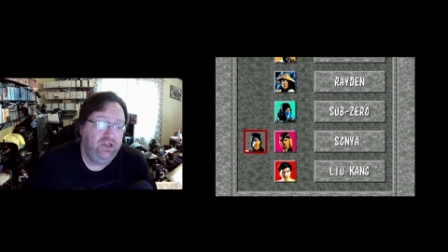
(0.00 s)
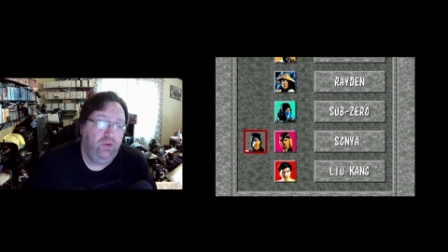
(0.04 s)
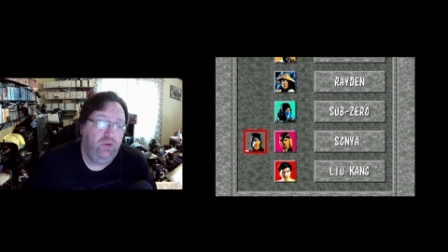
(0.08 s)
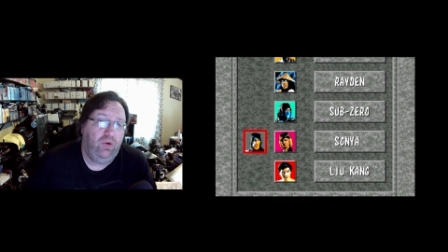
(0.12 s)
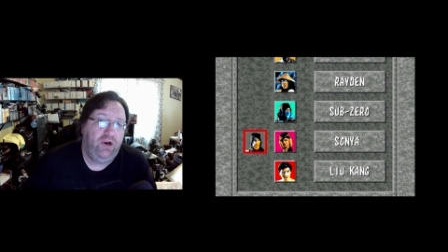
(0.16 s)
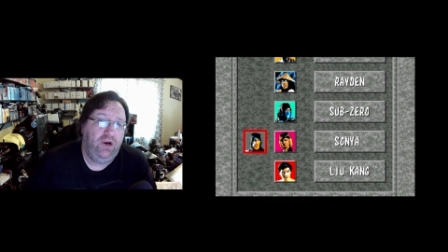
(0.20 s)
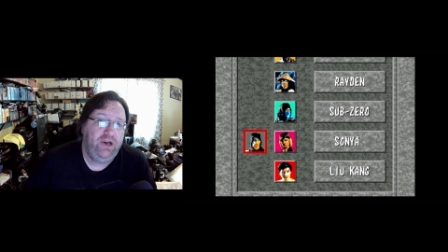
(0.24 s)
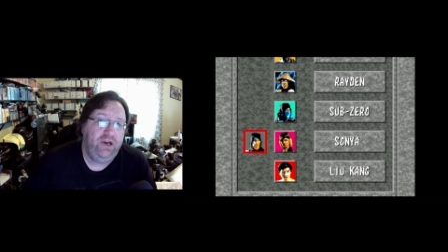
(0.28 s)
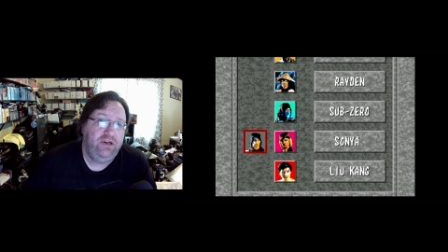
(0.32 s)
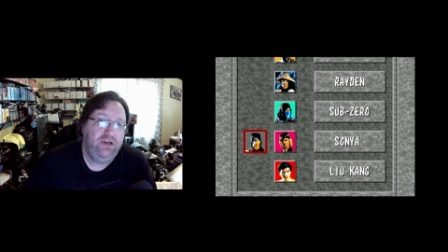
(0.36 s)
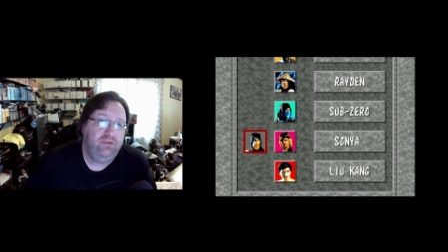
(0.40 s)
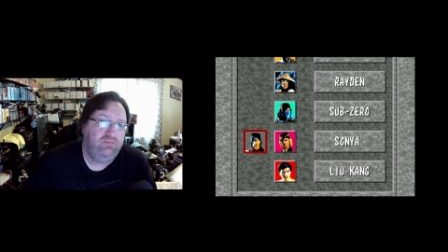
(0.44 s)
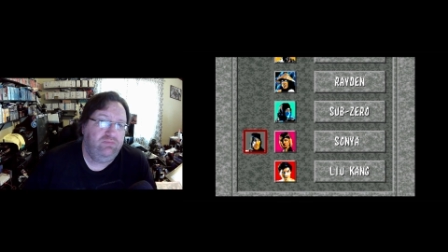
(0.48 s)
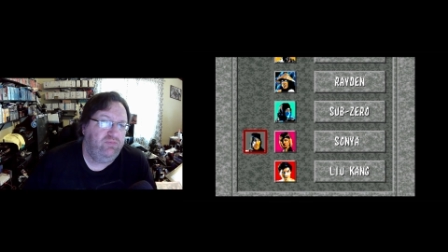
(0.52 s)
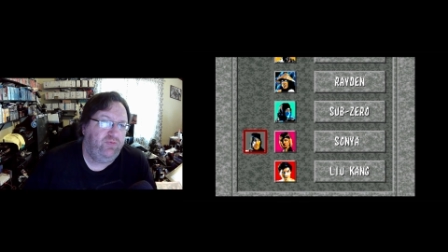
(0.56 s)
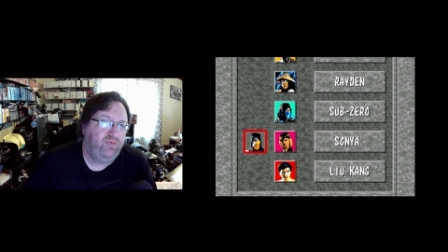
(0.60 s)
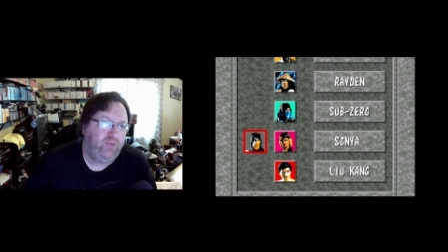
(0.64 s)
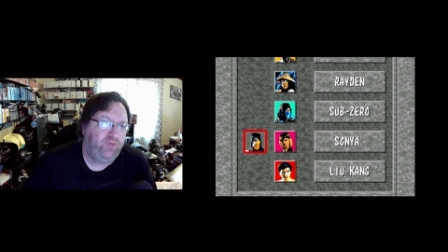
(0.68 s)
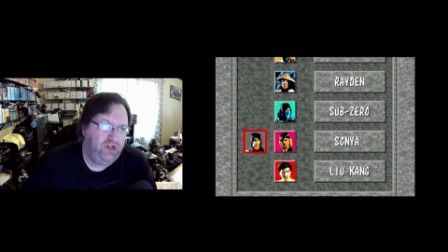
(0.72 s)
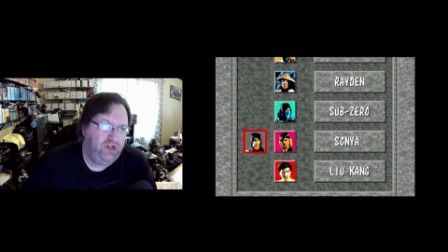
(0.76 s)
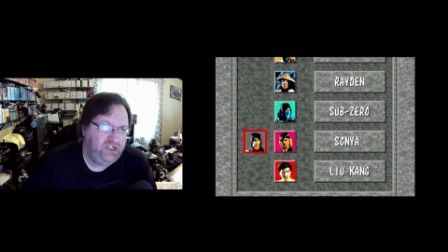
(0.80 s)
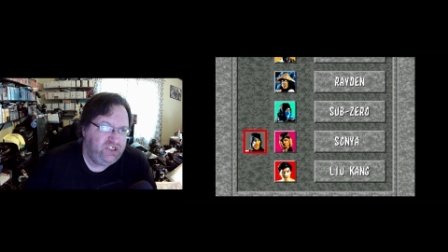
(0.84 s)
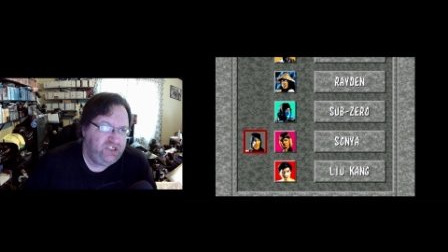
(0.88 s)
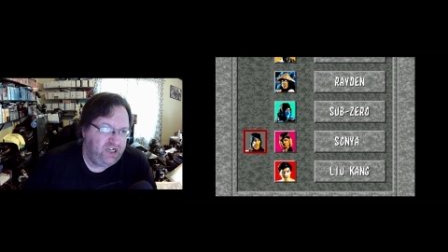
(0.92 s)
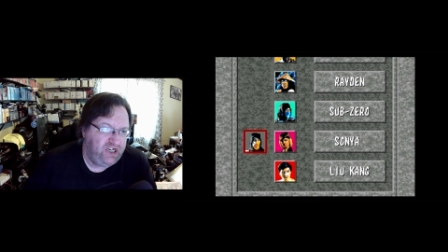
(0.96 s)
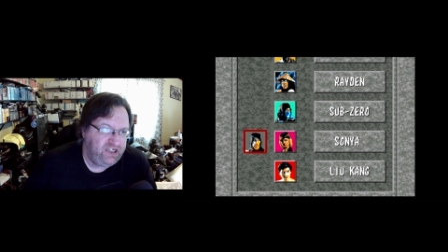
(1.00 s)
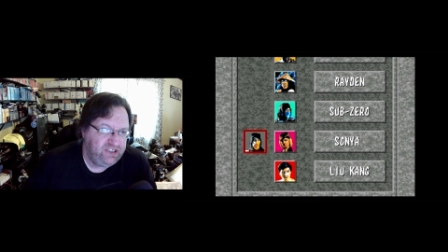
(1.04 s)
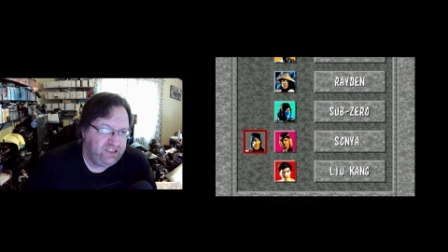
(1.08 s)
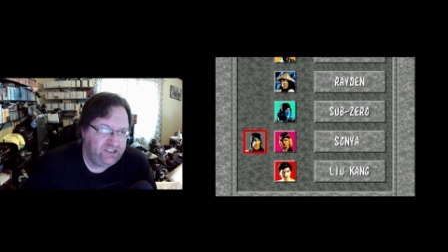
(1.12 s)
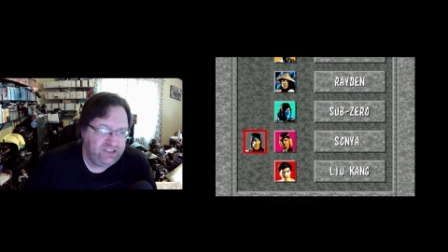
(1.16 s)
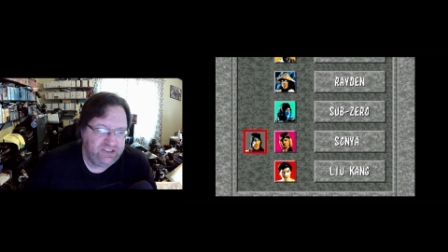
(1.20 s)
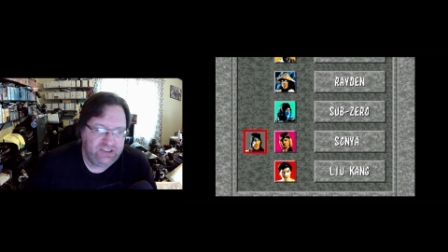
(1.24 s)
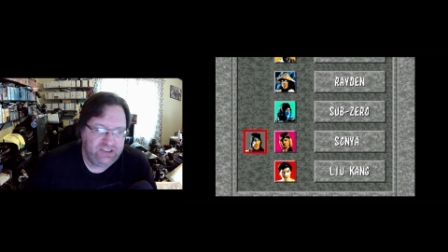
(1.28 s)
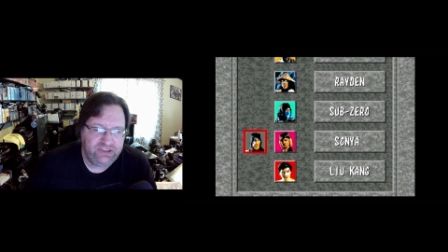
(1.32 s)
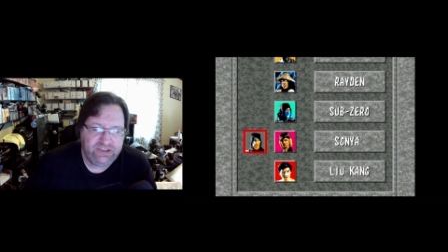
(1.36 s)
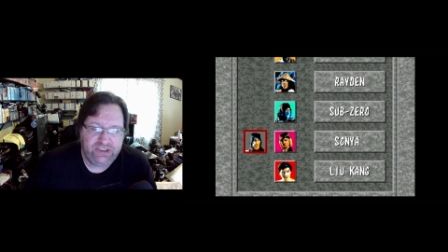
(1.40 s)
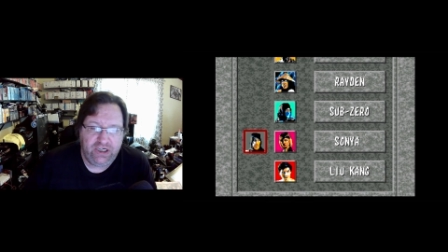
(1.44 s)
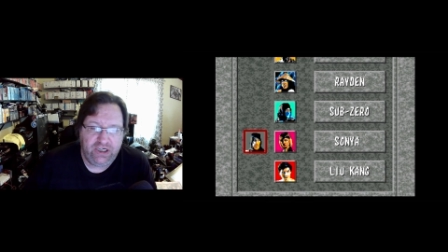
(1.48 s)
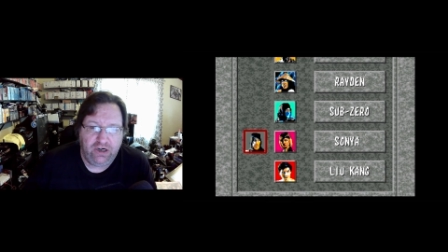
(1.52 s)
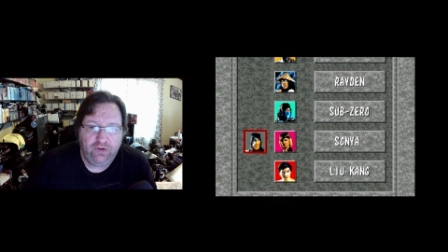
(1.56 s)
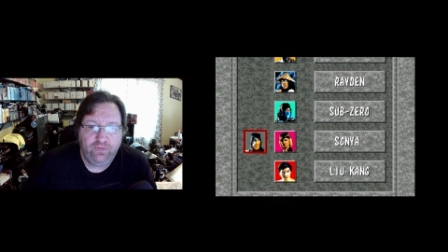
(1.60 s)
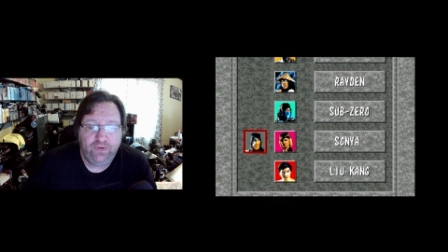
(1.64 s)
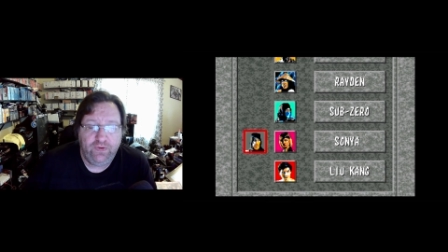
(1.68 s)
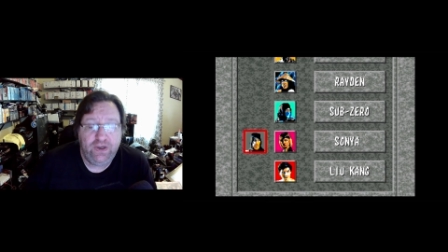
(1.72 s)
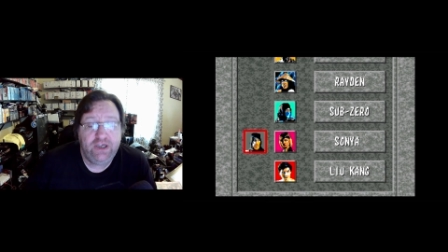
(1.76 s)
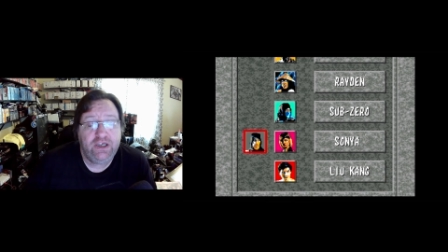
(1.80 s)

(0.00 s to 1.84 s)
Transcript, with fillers: the one for the Genesis itself,